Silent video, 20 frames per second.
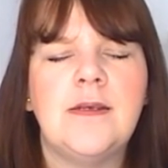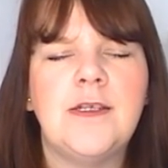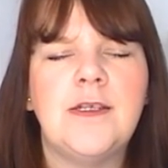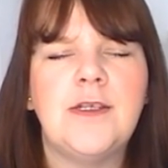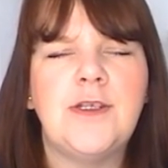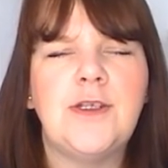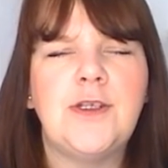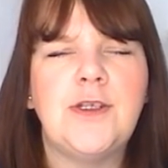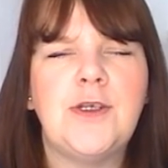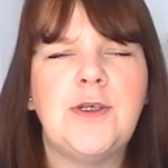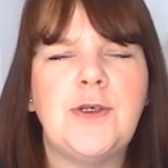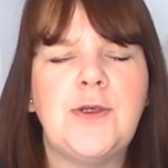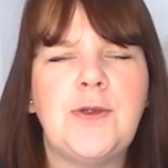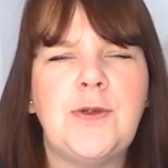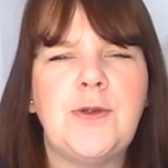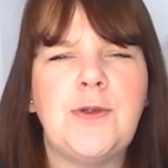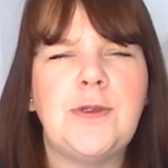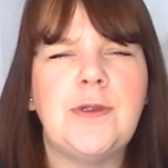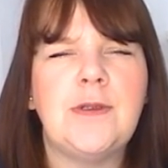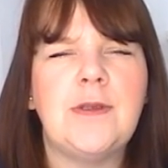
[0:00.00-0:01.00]

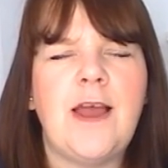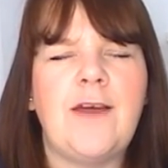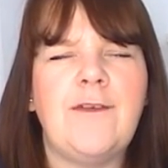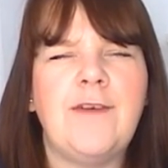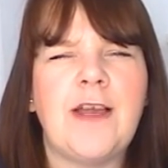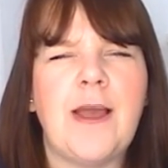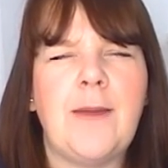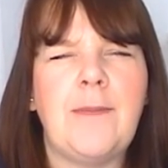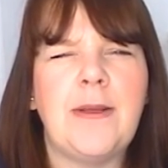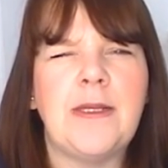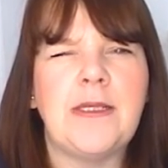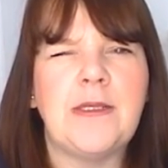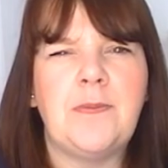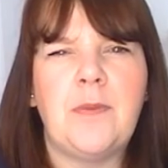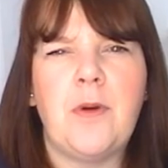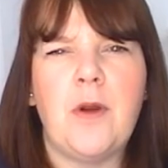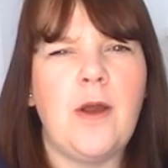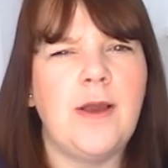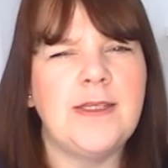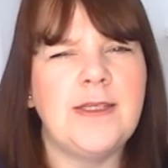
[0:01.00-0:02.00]
to have a couple of
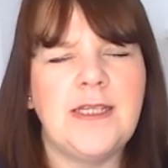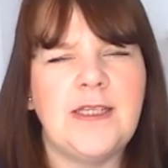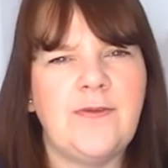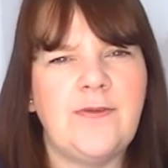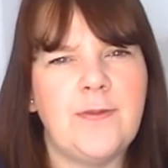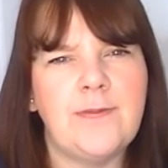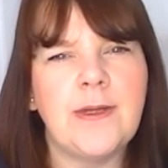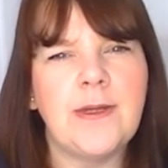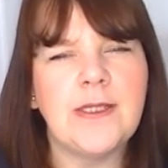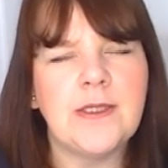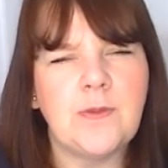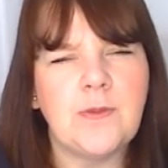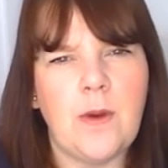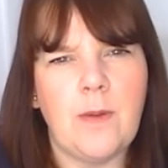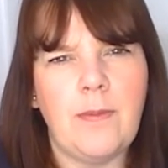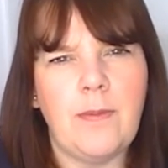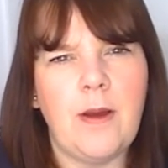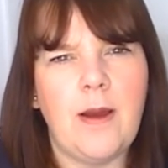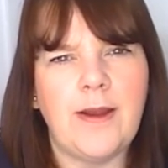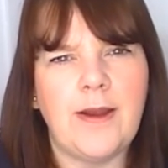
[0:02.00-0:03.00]
surprises for my swap
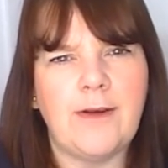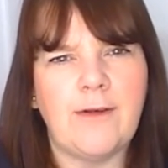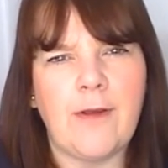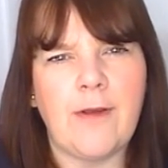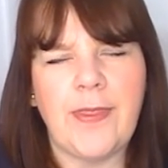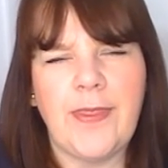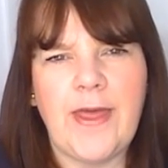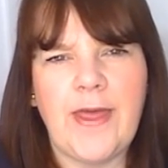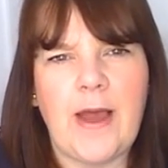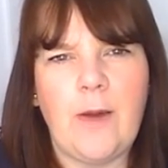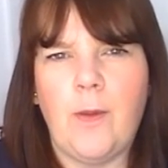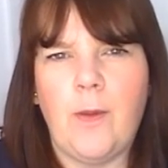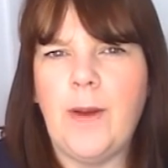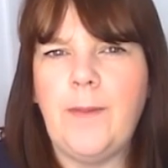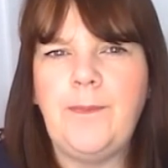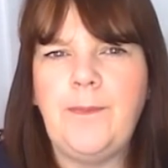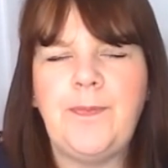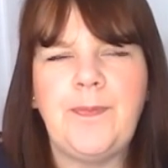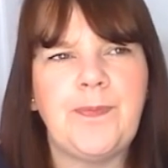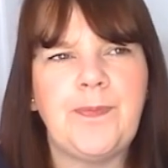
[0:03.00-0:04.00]
partner on that
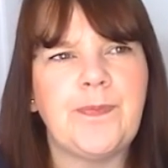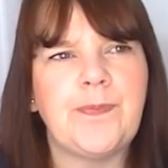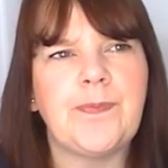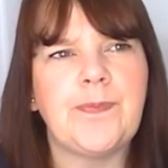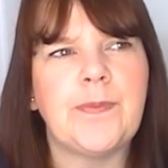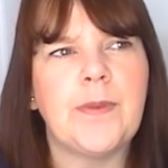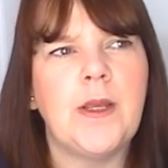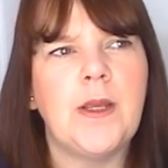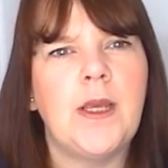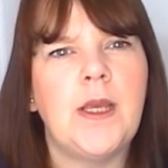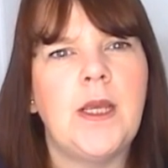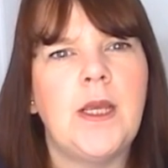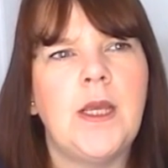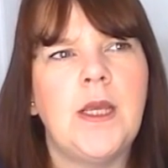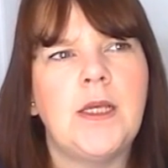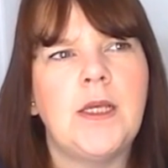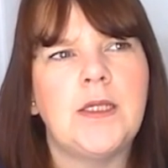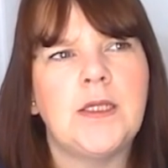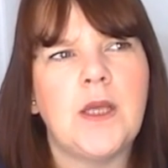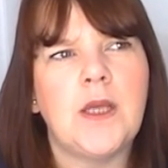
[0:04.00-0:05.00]
one.
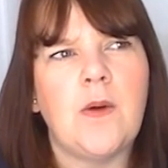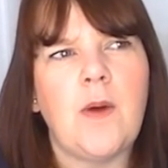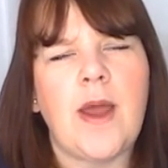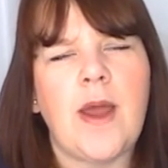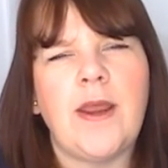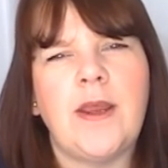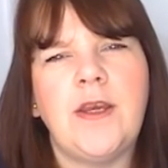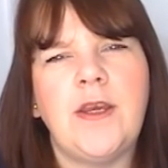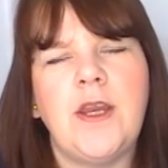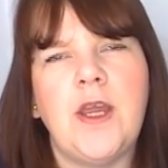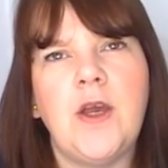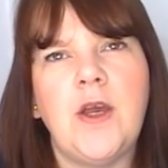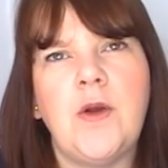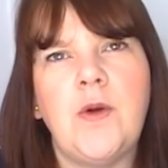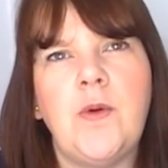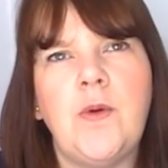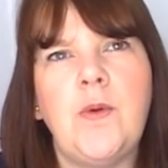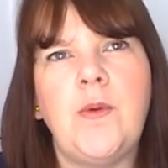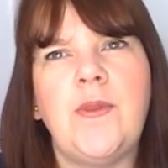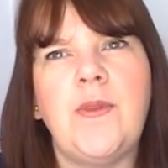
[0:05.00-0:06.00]
So, and I
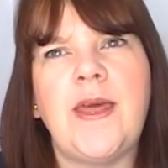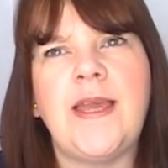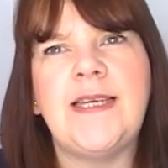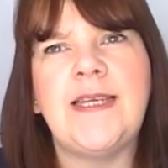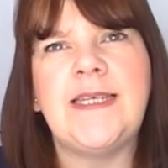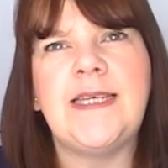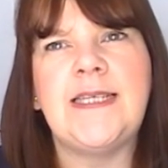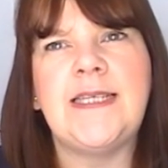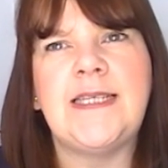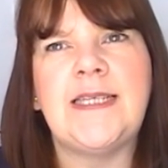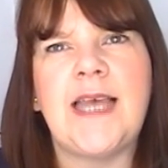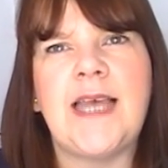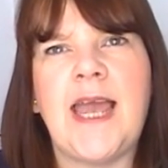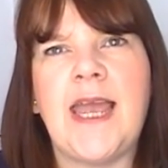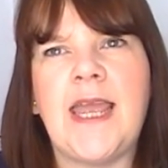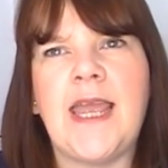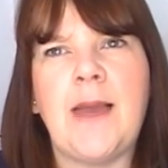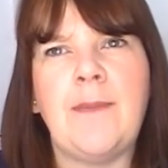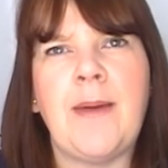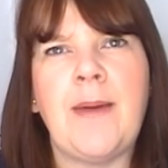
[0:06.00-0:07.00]
know they did
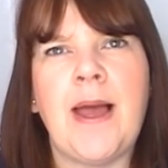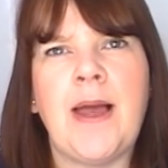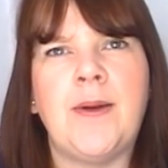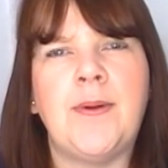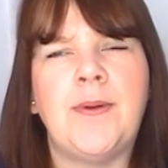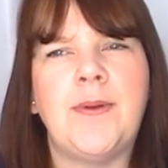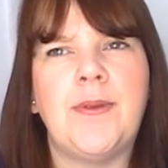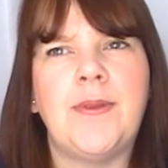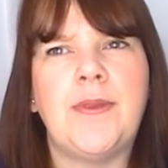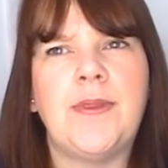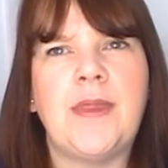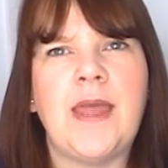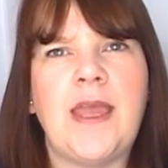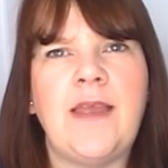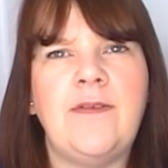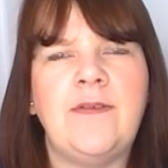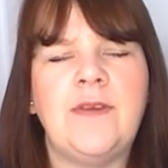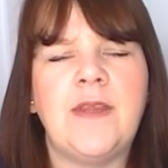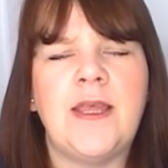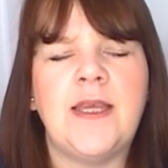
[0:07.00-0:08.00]
say about
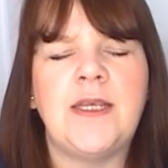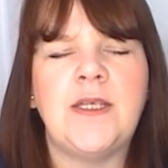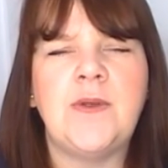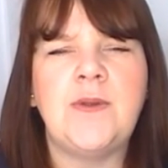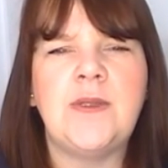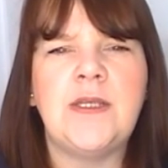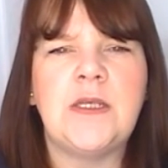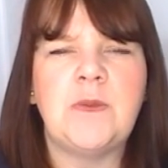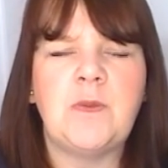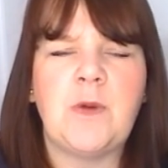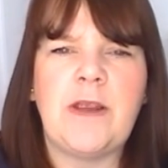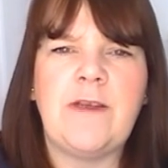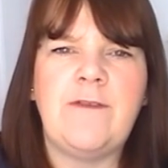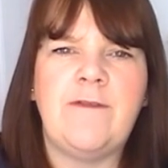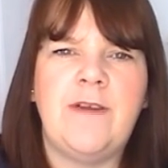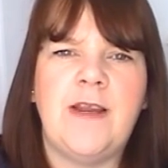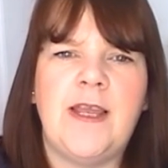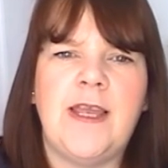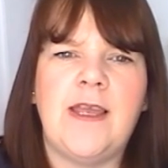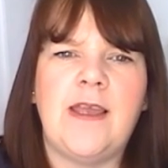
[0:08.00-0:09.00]
they're doing the spring
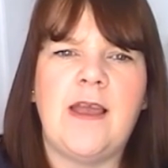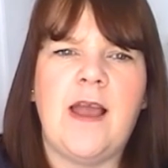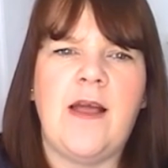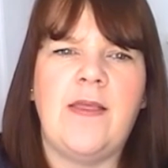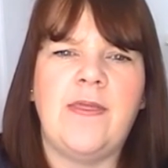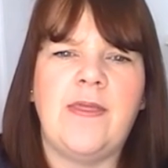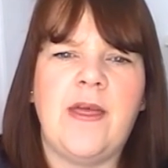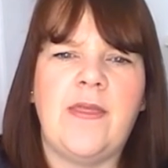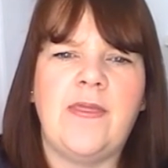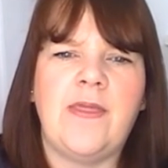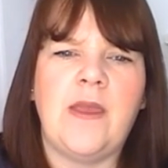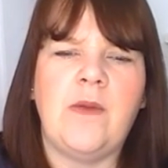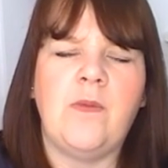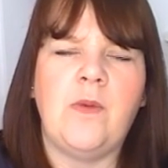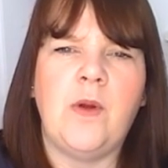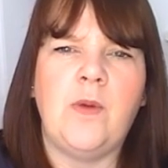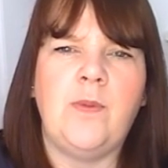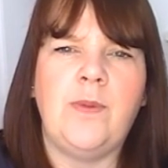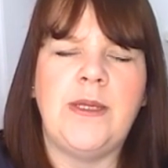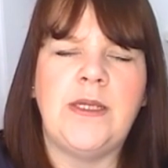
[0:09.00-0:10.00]
fling, and then they
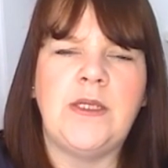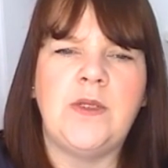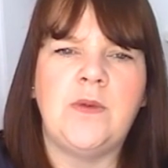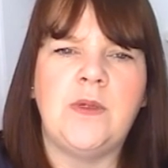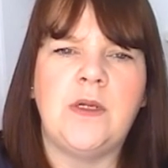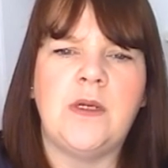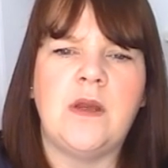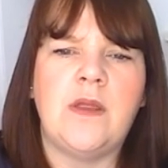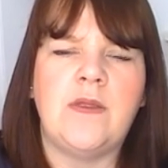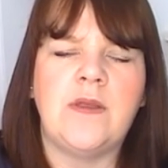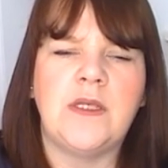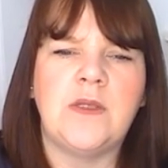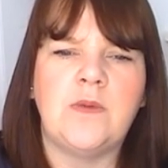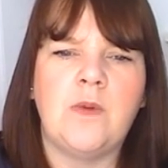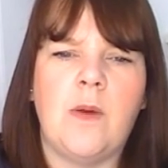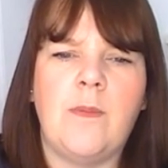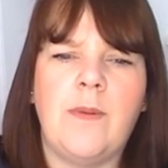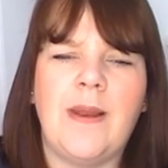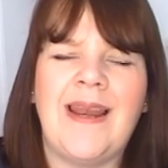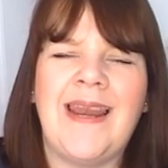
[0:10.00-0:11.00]
will be doing another
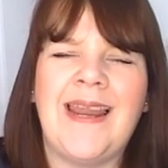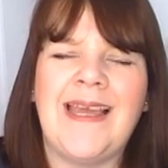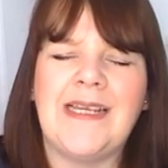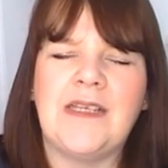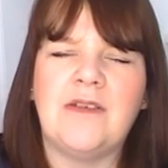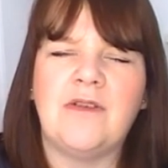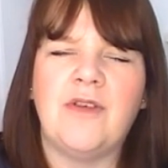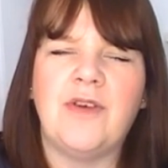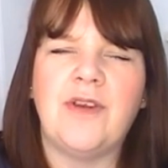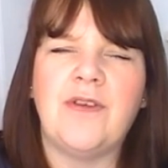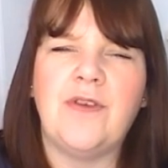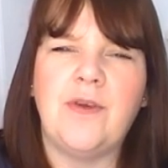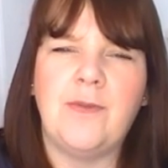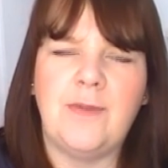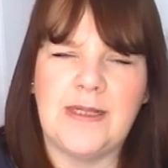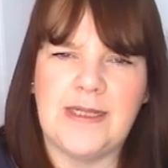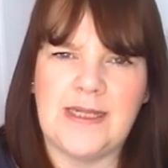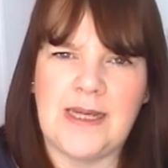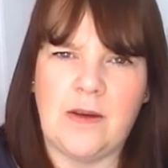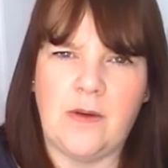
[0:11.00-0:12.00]
swap later on if you
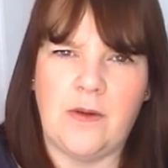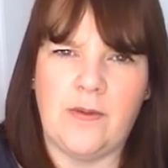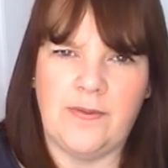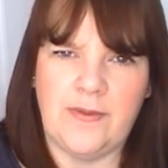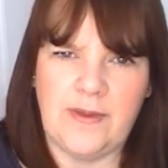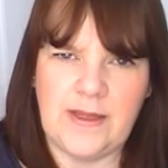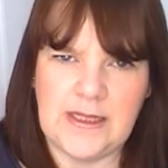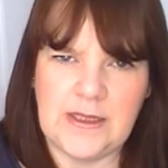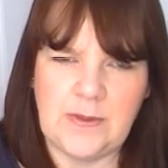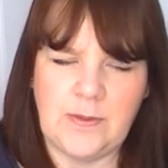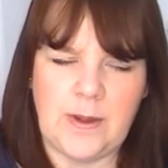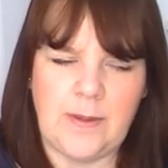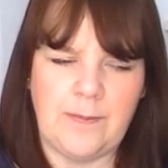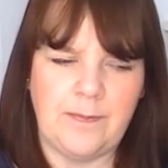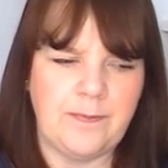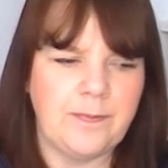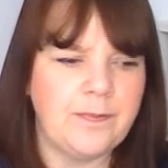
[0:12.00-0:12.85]
missed out on this one.